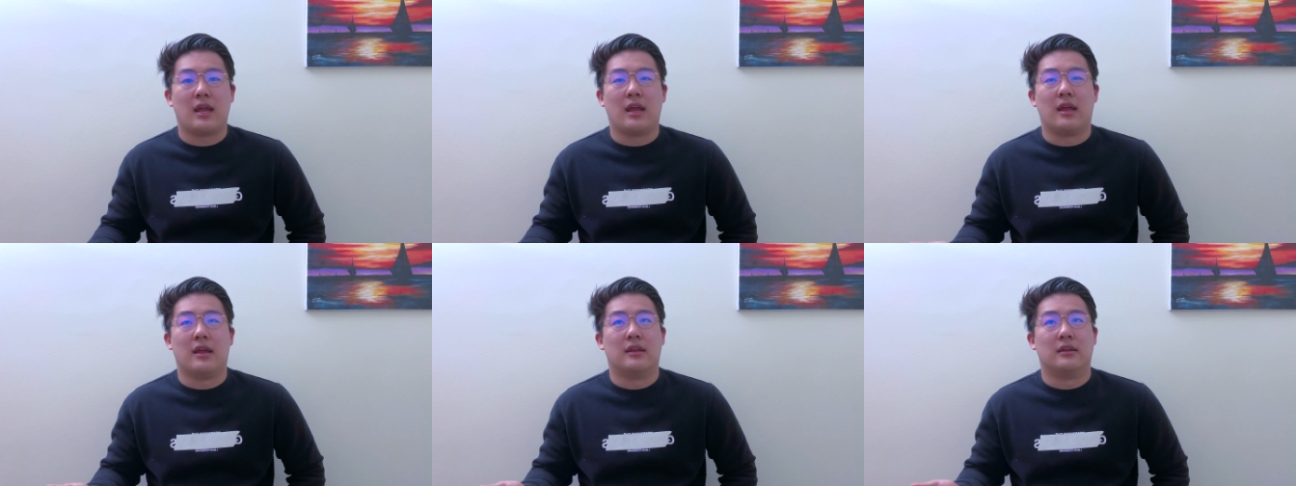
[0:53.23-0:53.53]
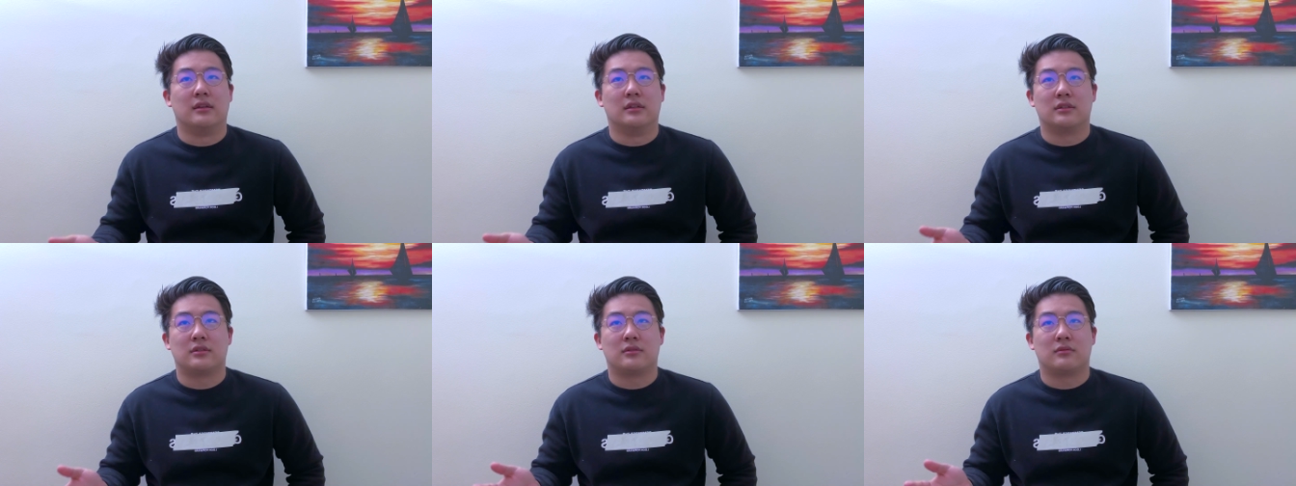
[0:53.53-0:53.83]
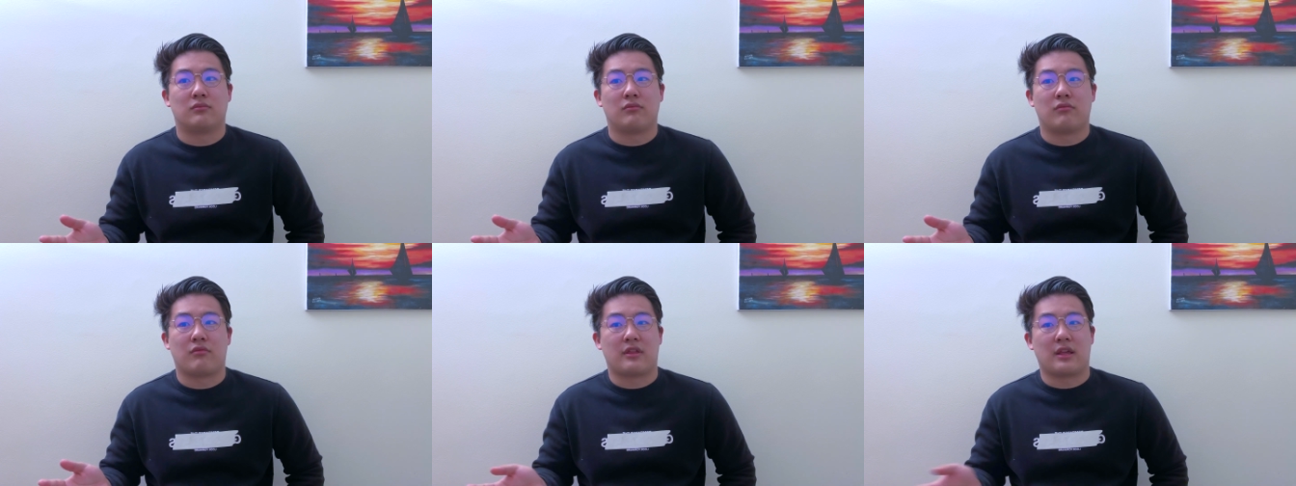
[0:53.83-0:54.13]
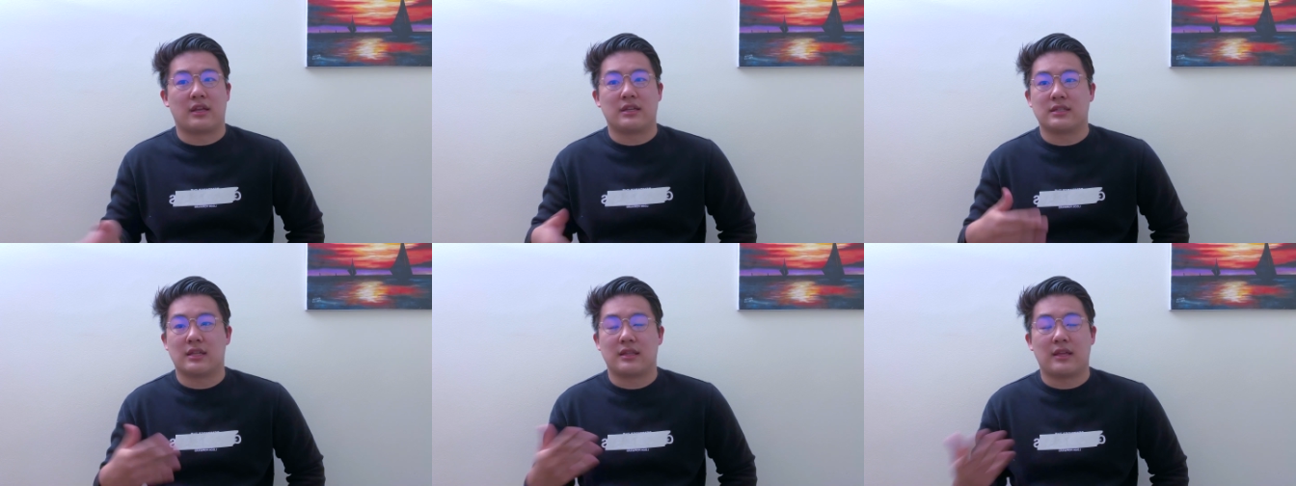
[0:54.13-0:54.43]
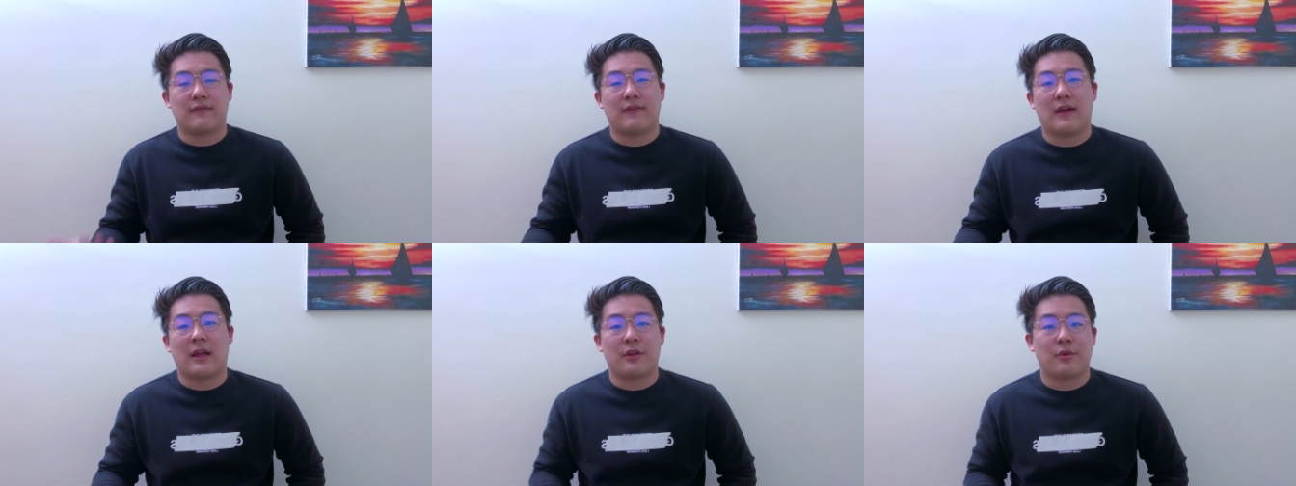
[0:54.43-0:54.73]
and things that they
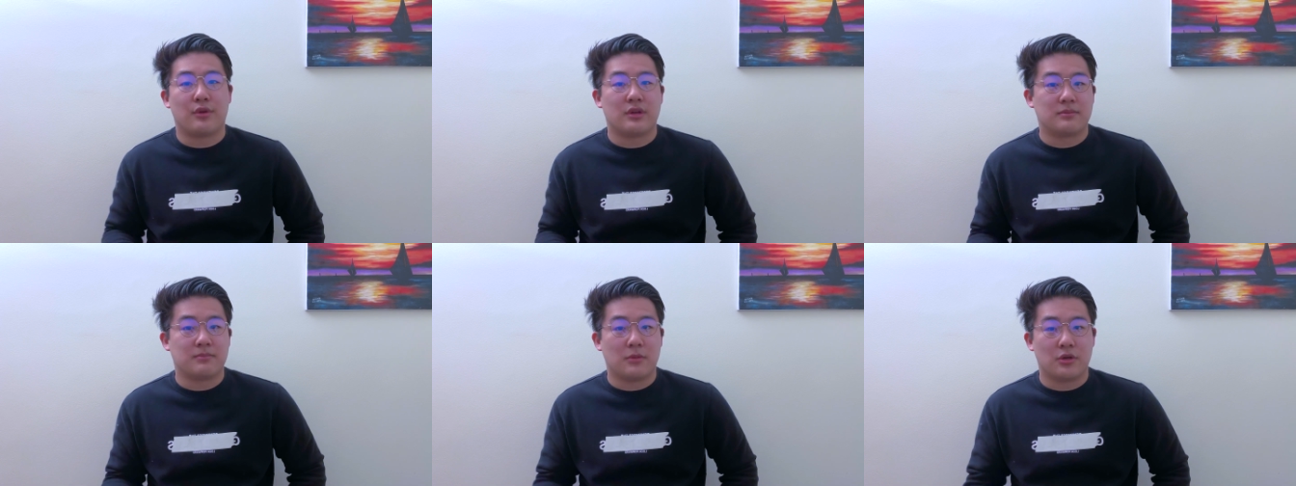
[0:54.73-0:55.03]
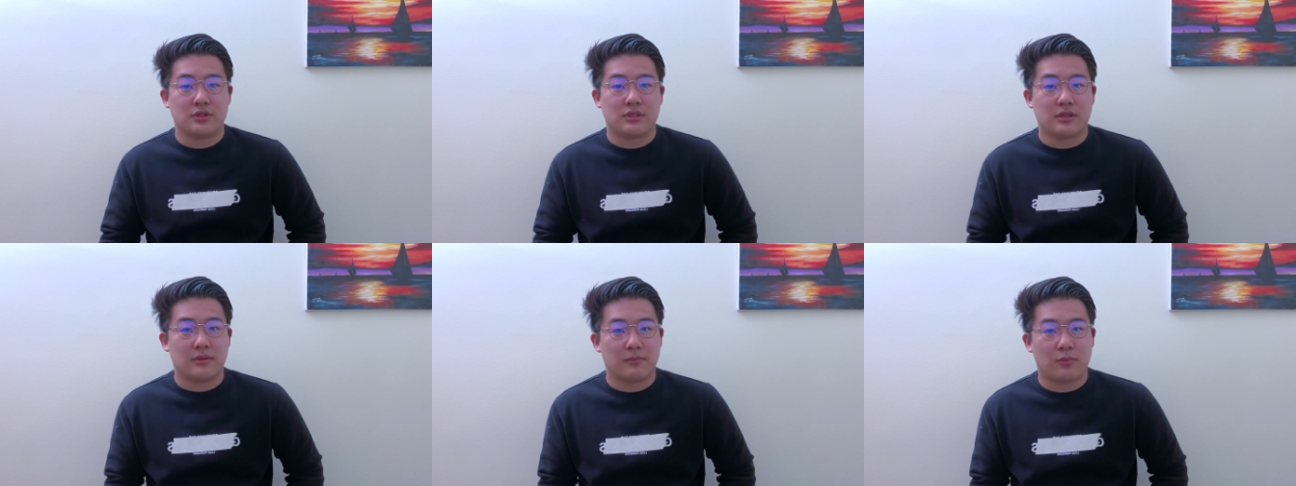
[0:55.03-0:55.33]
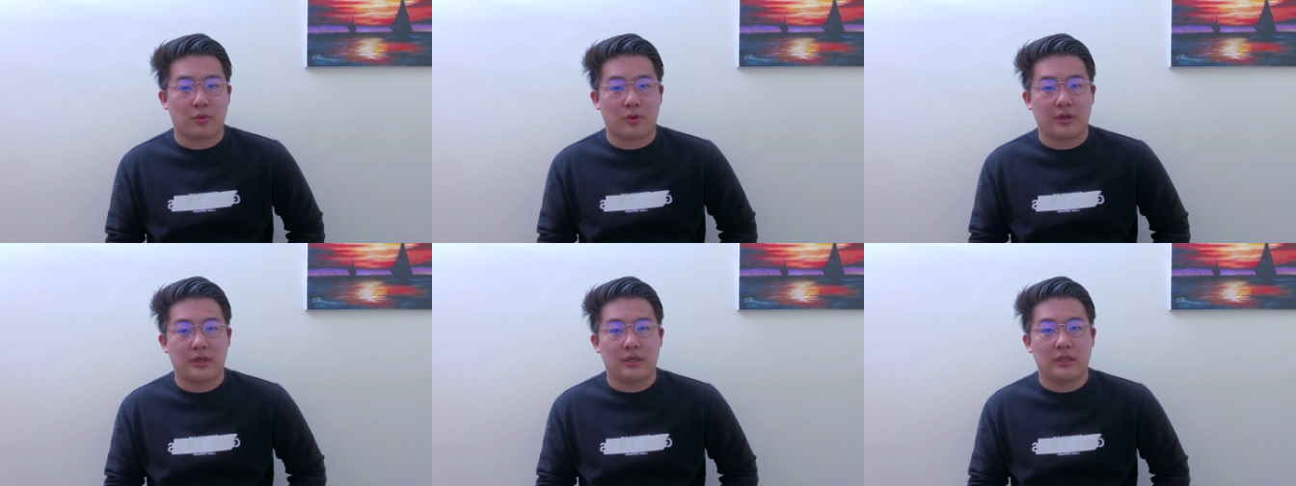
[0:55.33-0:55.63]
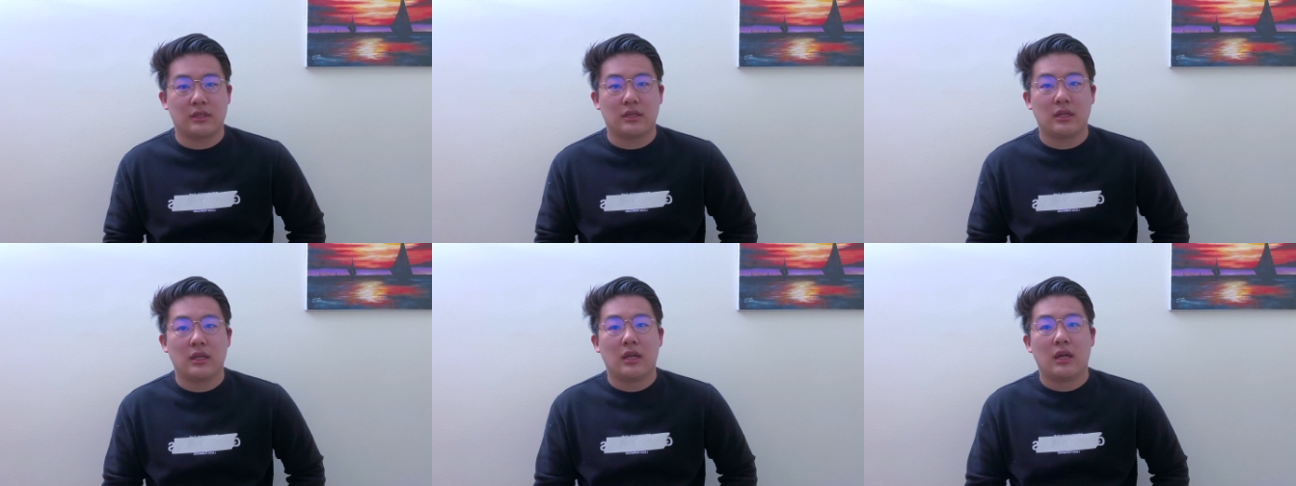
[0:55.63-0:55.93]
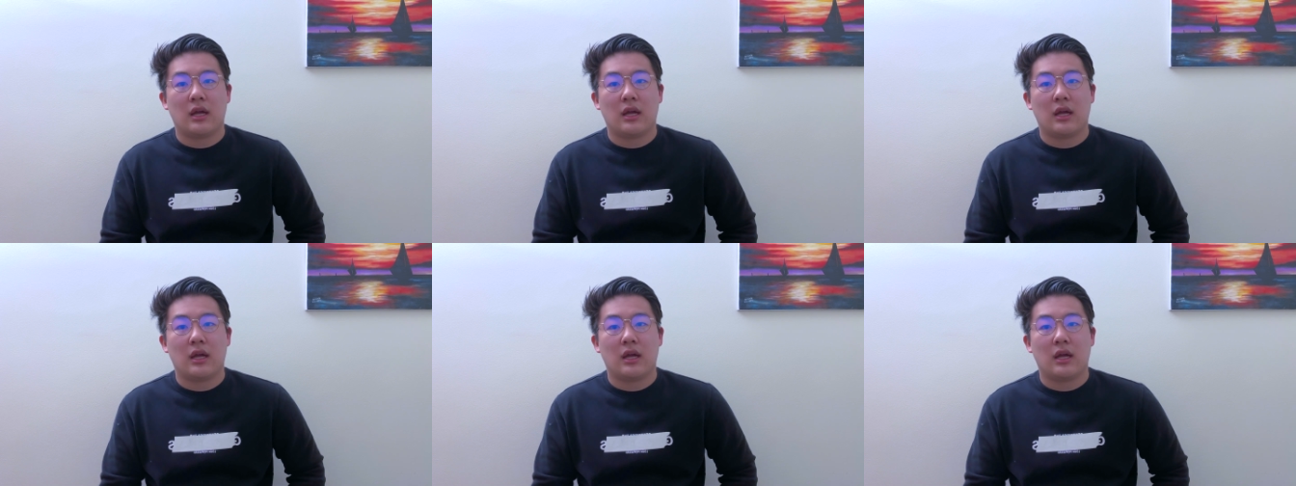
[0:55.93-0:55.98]
value as most important.